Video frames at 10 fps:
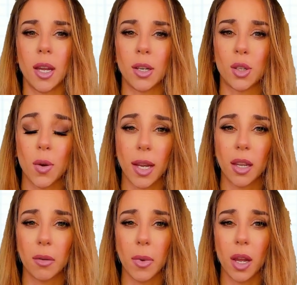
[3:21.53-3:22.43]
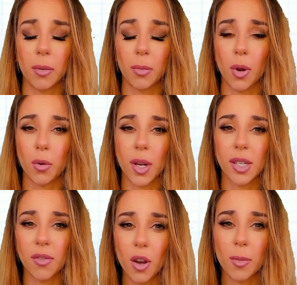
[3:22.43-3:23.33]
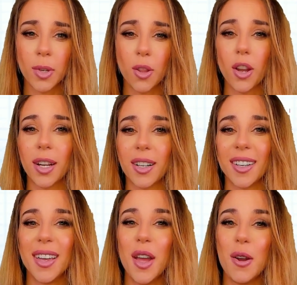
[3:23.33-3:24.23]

and tracking my progress very methodically,